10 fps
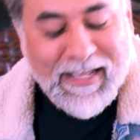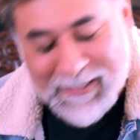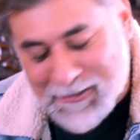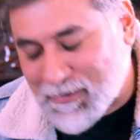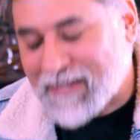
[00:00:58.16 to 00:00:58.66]

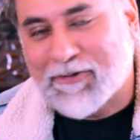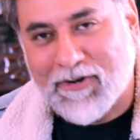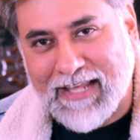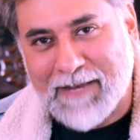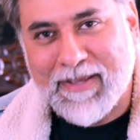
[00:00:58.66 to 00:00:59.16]
So I
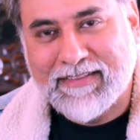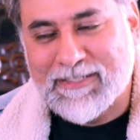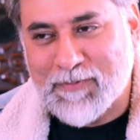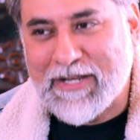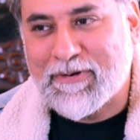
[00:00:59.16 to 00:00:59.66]
thought I'll make
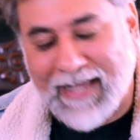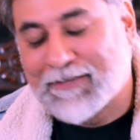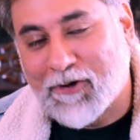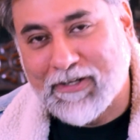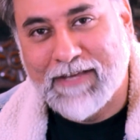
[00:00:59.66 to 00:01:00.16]
this video. I
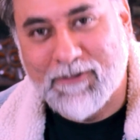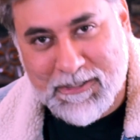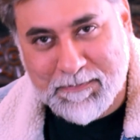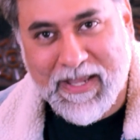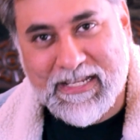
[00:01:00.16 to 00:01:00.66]
thought there
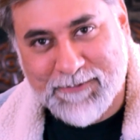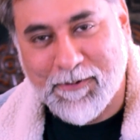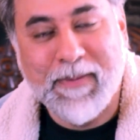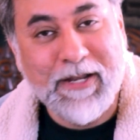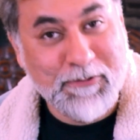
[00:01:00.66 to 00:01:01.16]
was space
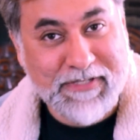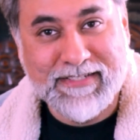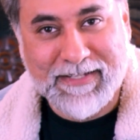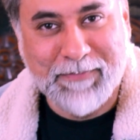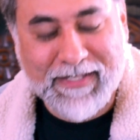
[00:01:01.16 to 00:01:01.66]
for me to say
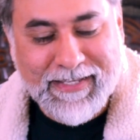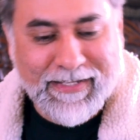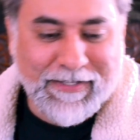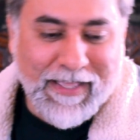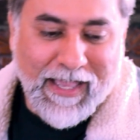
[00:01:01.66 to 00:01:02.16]
something
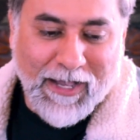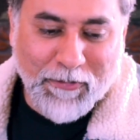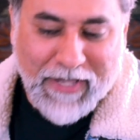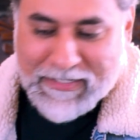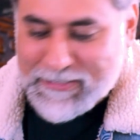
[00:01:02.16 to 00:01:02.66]
here.
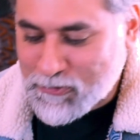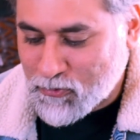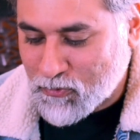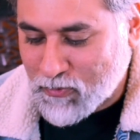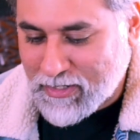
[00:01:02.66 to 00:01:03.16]
Okay,
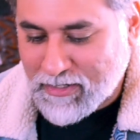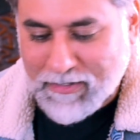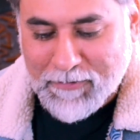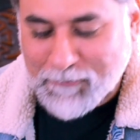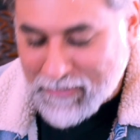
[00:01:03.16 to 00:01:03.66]

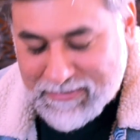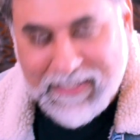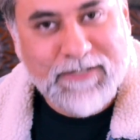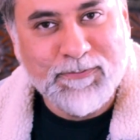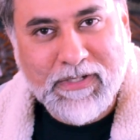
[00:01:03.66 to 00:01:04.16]
so first
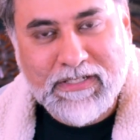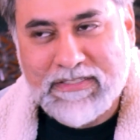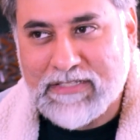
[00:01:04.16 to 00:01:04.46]
things first,